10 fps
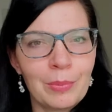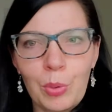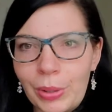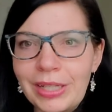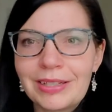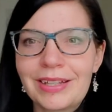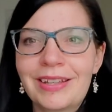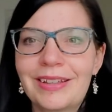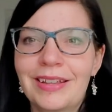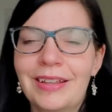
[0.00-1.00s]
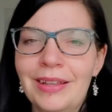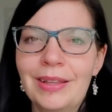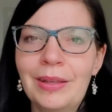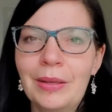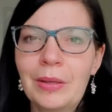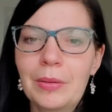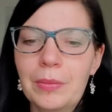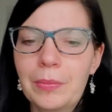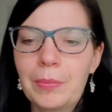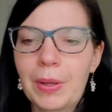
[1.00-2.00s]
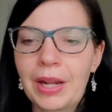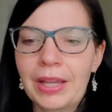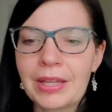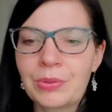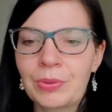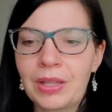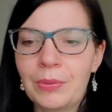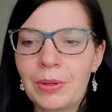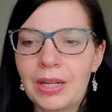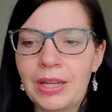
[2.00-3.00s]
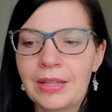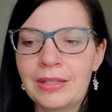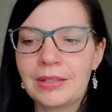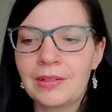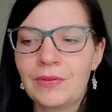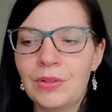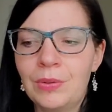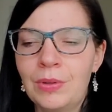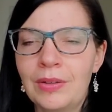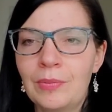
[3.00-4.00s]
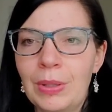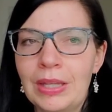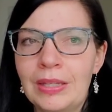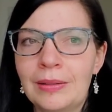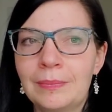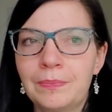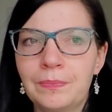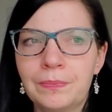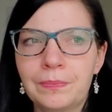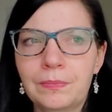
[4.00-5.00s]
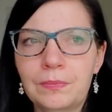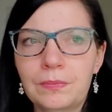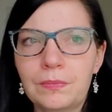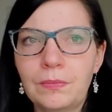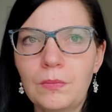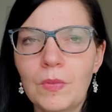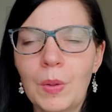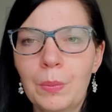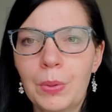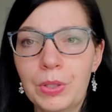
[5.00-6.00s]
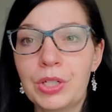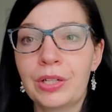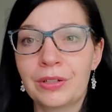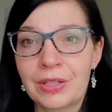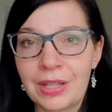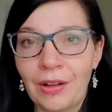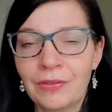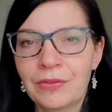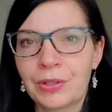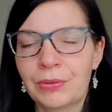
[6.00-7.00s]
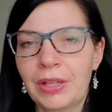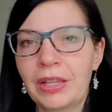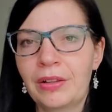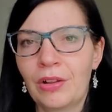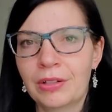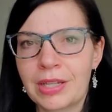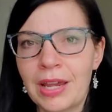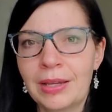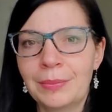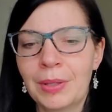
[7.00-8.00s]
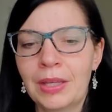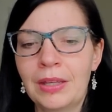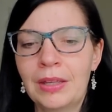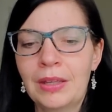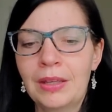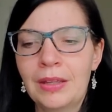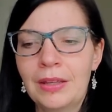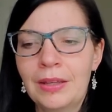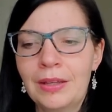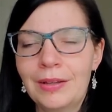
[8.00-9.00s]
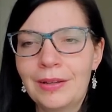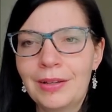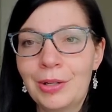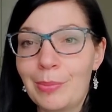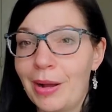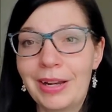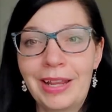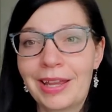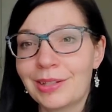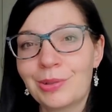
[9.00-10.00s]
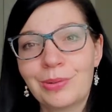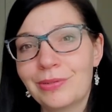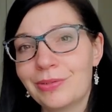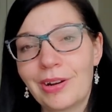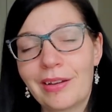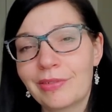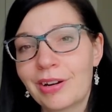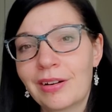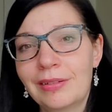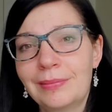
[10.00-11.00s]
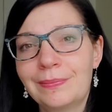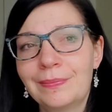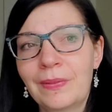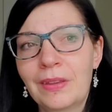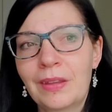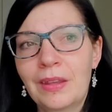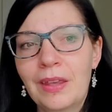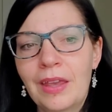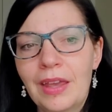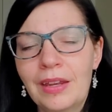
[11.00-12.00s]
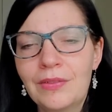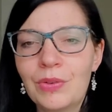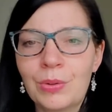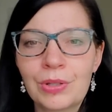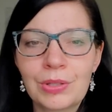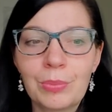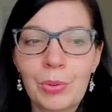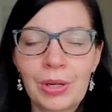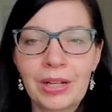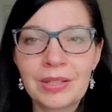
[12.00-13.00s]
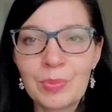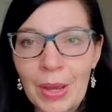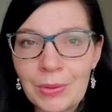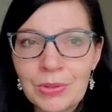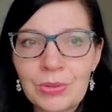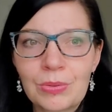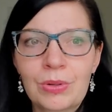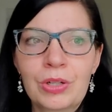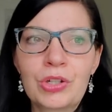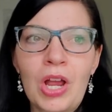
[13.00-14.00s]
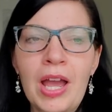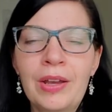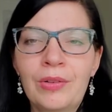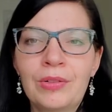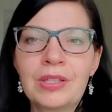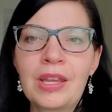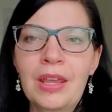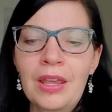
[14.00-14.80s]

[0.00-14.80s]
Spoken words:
a point, but I guess really what it is if you have been pushing yourself for a really long time, your body can't do it forever. And if you were supporting a spouse or a child